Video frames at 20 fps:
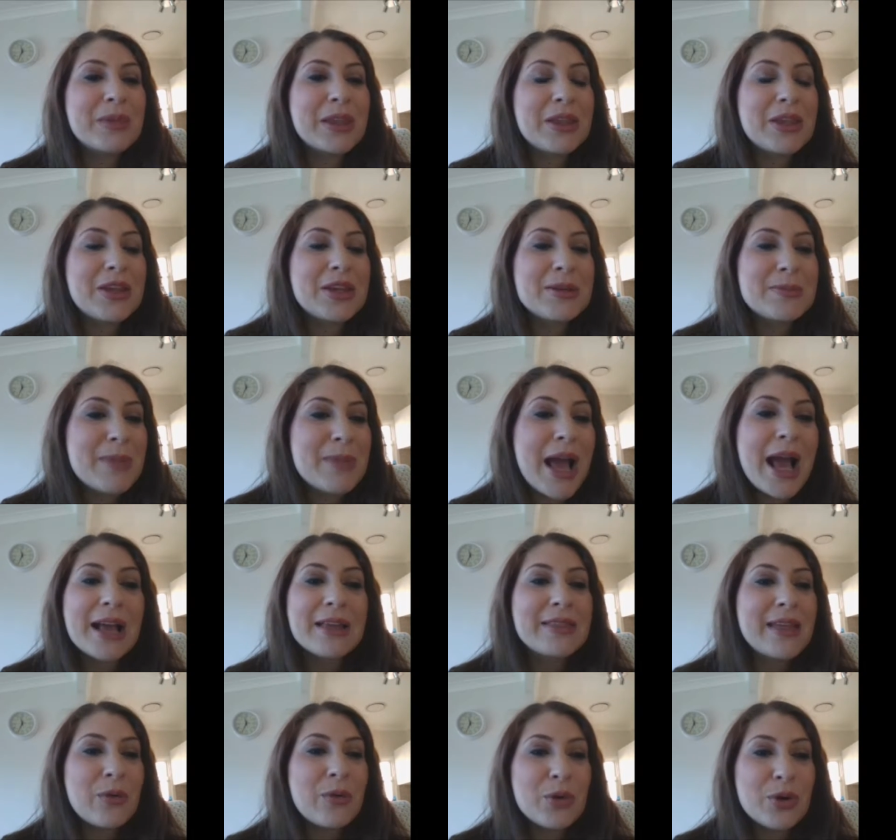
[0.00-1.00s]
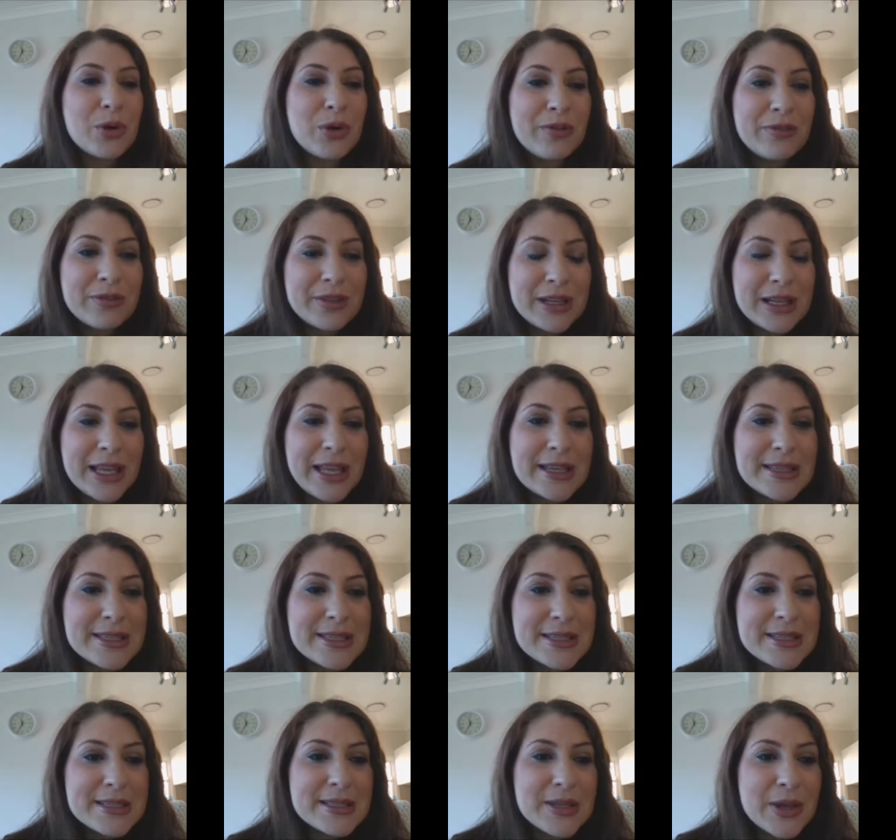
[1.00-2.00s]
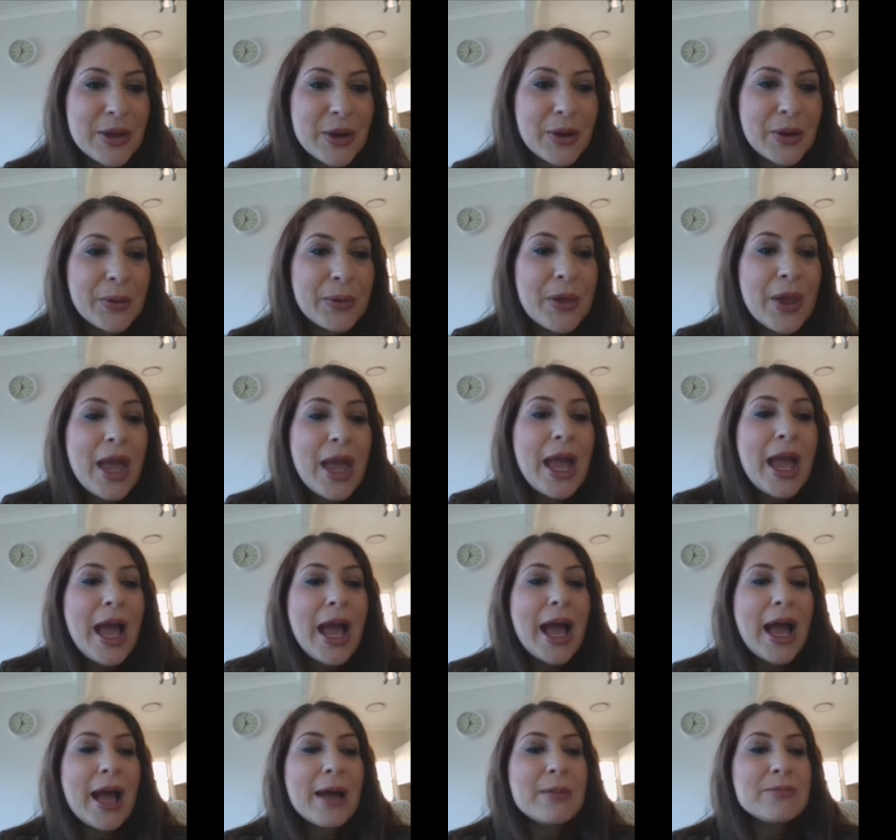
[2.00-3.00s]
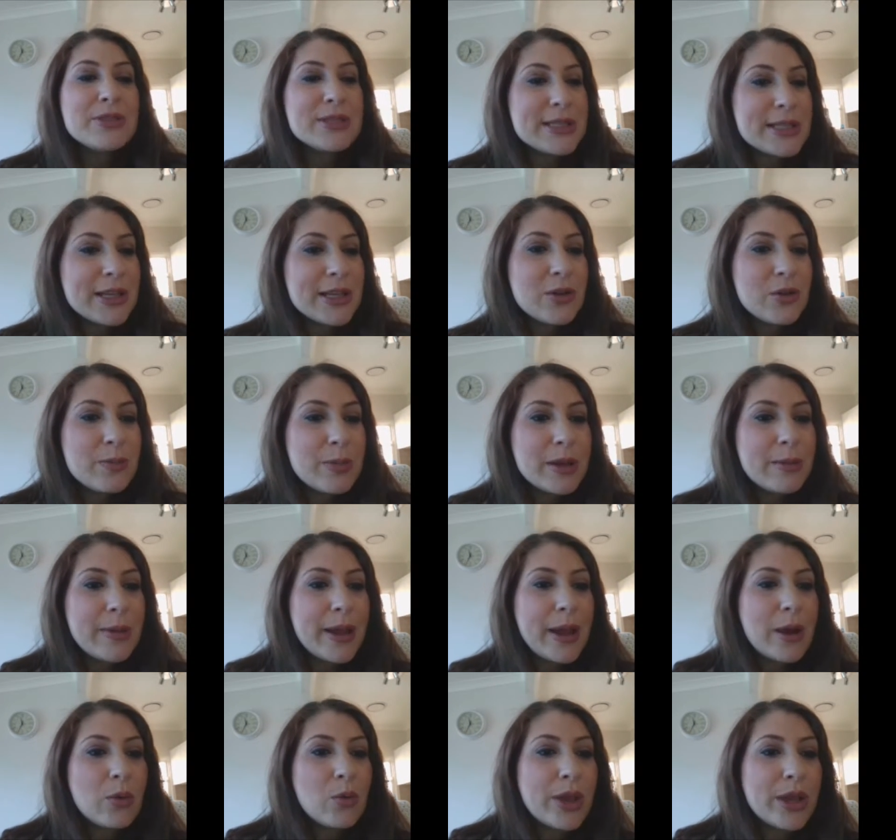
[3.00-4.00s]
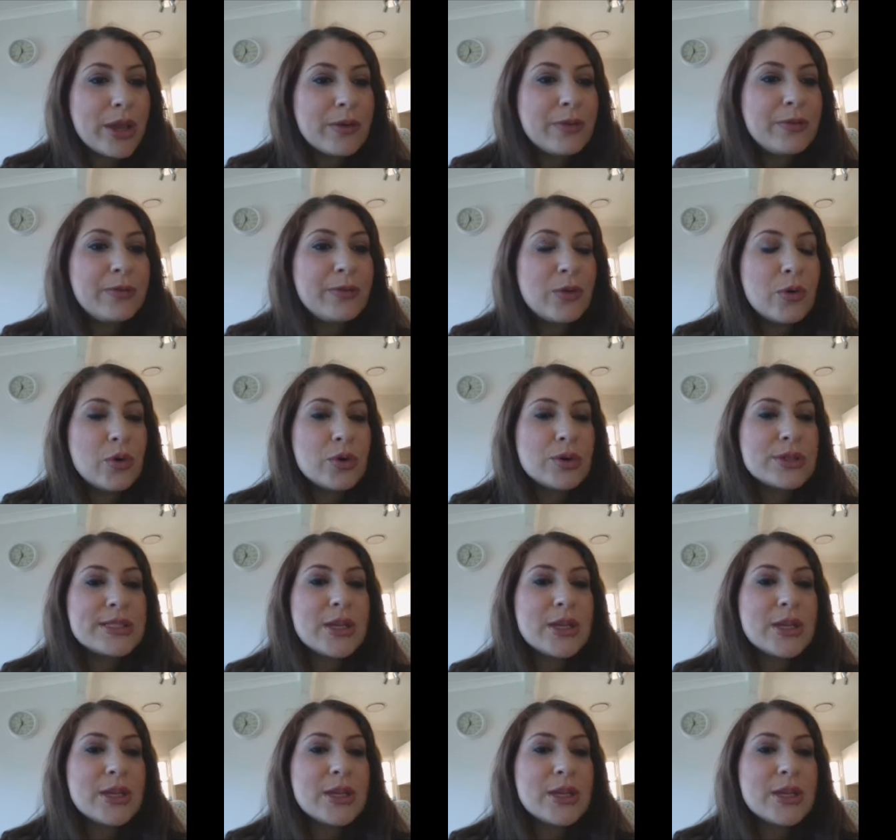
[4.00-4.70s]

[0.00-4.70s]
you can mark that one off the list. So just a little bit about week 4.